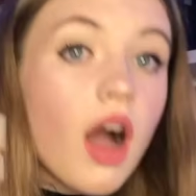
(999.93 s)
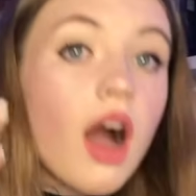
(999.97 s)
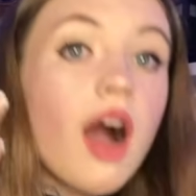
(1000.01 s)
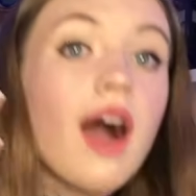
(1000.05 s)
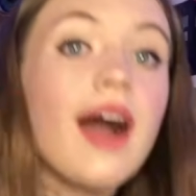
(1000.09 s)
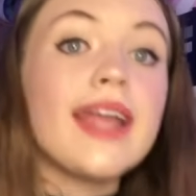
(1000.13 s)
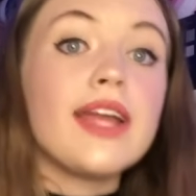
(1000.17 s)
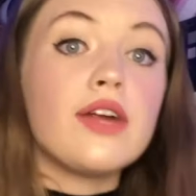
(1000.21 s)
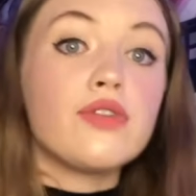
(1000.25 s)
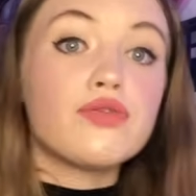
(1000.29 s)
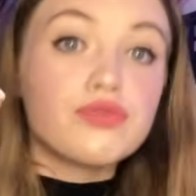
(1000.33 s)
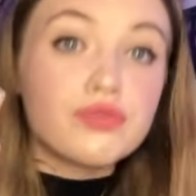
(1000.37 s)

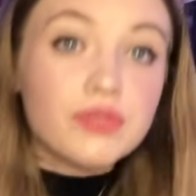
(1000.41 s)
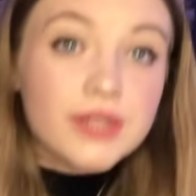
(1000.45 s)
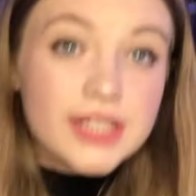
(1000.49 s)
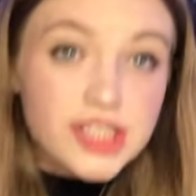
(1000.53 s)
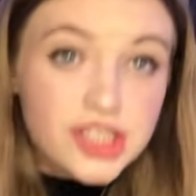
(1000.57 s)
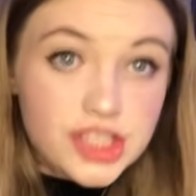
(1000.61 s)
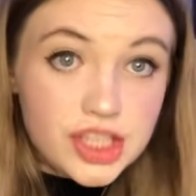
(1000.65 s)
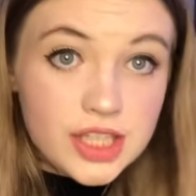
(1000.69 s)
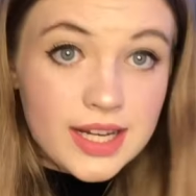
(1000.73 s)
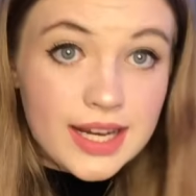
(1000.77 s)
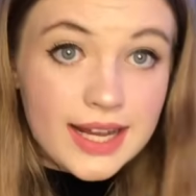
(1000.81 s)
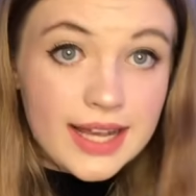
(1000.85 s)
I
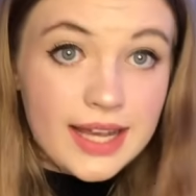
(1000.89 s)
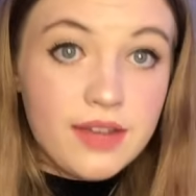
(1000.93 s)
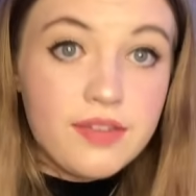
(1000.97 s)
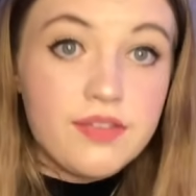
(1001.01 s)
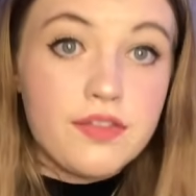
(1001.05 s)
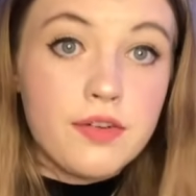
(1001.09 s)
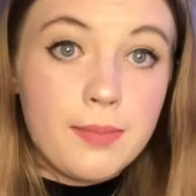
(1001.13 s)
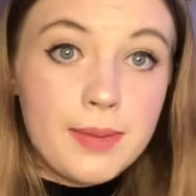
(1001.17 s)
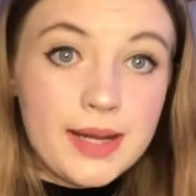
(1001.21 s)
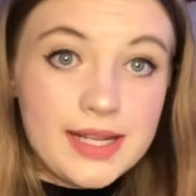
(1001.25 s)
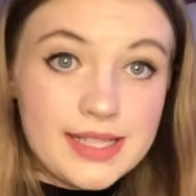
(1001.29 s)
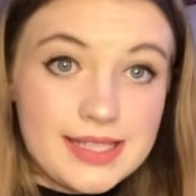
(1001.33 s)
originally,
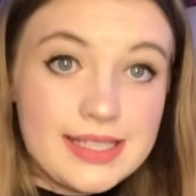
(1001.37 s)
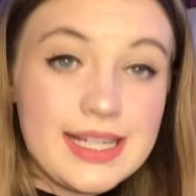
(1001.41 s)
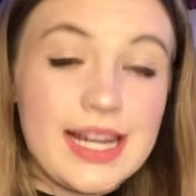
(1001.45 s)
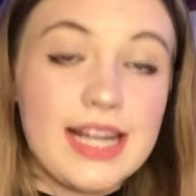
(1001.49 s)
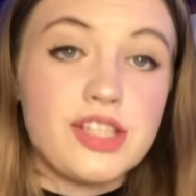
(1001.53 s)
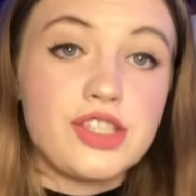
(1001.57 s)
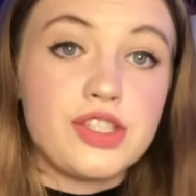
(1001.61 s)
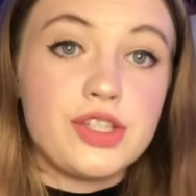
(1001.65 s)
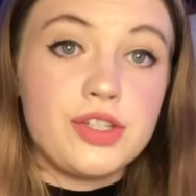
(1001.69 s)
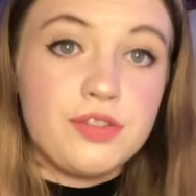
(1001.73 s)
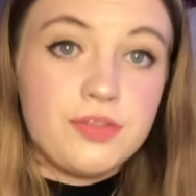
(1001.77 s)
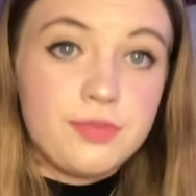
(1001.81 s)
for my
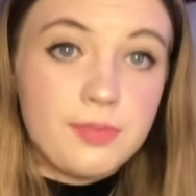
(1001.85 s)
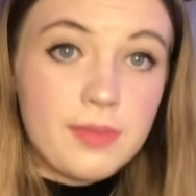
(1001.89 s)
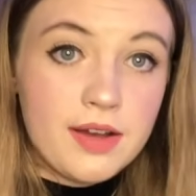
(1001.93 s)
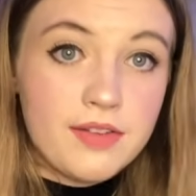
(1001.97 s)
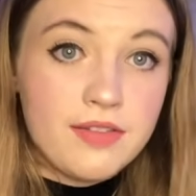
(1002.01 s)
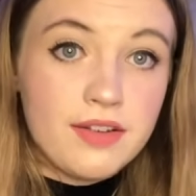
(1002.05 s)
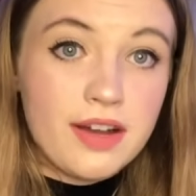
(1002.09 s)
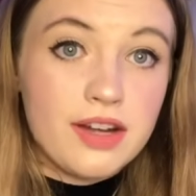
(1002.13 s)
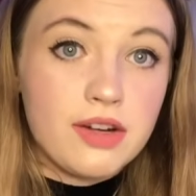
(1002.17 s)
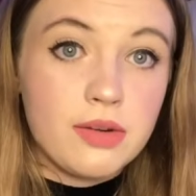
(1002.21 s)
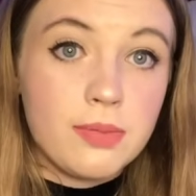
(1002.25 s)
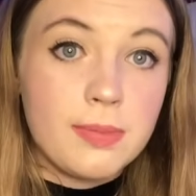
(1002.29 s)
statue, for my
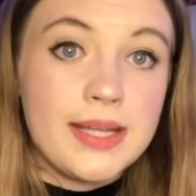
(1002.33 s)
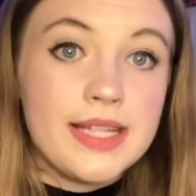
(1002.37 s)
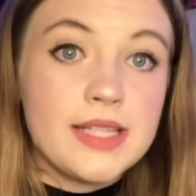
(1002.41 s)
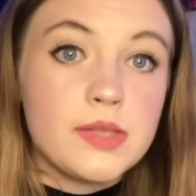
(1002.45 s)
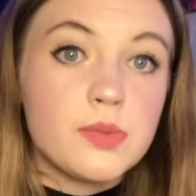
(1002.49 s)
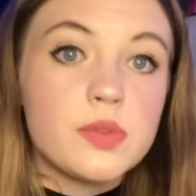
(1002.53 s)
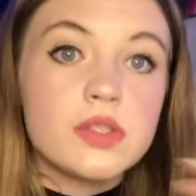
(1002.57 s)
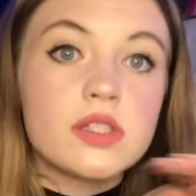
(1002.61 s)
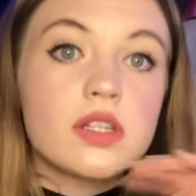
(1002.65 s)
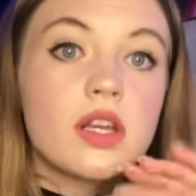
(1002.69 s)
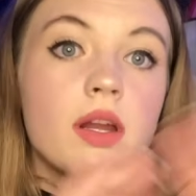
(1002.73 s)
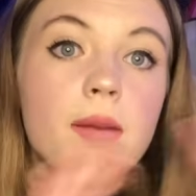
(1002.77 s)
final
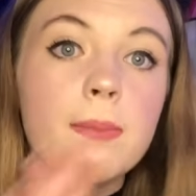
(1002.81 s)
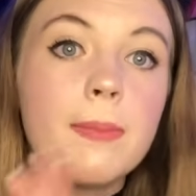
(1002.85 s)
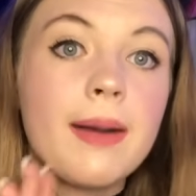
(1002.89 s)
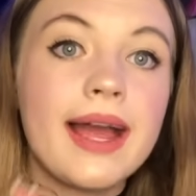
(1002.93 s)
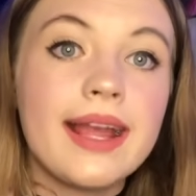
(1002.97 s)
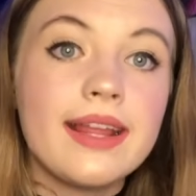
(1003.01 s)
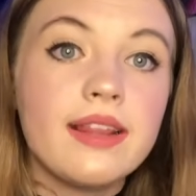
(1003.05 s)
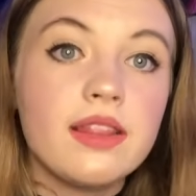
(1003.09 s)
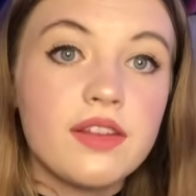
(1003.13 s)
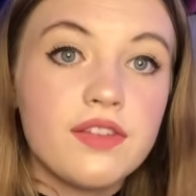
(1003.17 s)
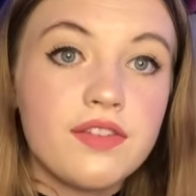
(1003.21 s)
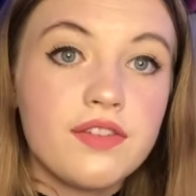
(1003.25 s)
piece, was going to
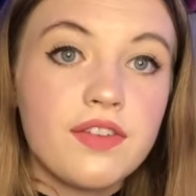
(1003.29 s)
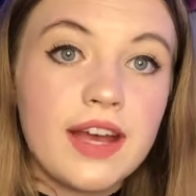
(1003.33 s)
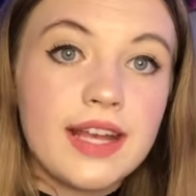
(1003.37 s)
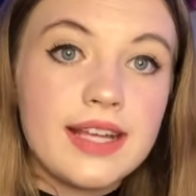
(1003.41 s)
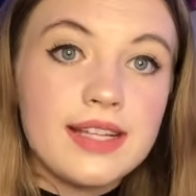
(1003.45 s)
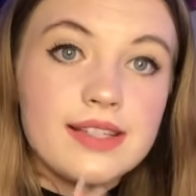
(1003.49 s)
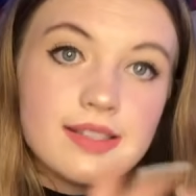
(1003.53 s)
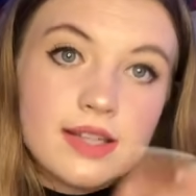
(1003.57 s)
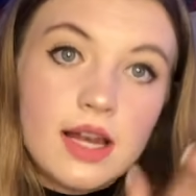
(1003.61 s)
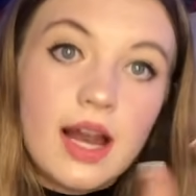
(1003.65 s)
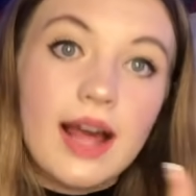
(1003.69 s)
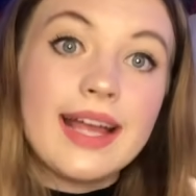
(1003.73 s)
paint the
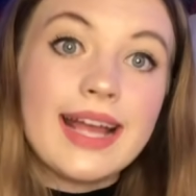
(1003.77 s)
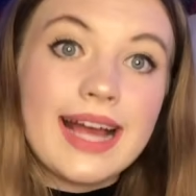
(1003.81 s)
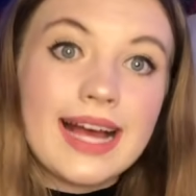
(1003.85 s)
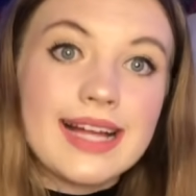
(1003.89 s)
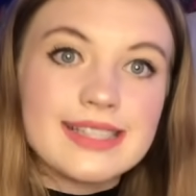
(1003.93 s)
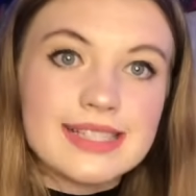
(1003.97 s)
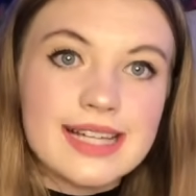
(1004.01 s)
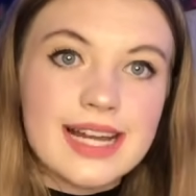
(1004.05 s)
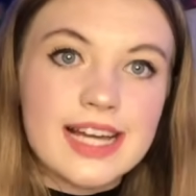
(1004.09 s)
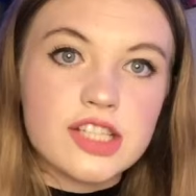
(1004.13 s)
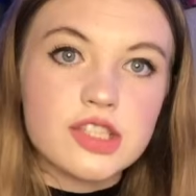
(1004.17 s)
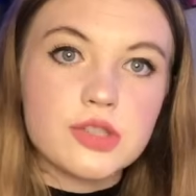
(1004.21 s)
face, like,
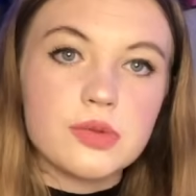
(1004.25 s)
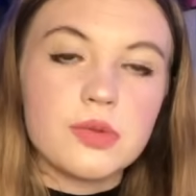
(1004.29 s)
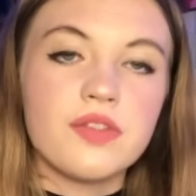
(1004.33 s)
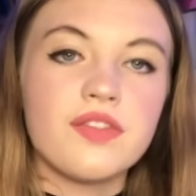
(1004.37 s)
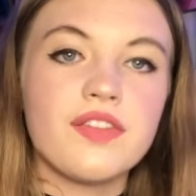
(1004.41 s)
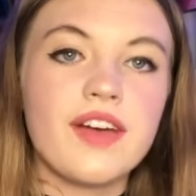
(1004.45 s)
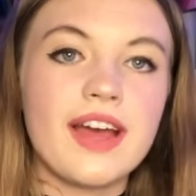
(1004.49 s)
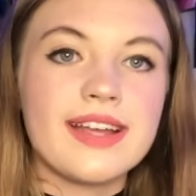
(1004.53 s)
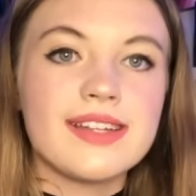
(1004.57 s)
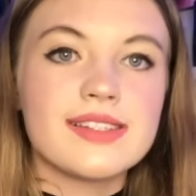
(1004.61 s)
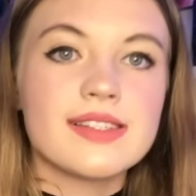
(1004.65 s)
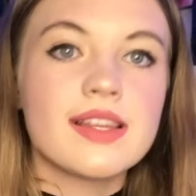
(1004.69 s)
as an actual
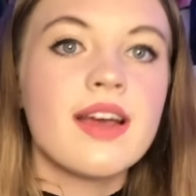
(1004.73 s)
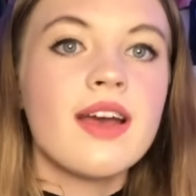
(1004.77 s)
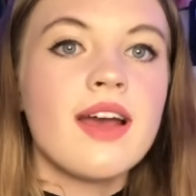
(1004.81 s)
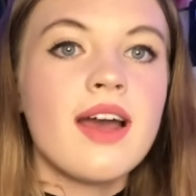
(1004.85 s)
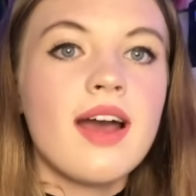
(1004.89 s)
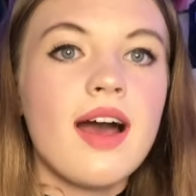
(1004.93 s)
face.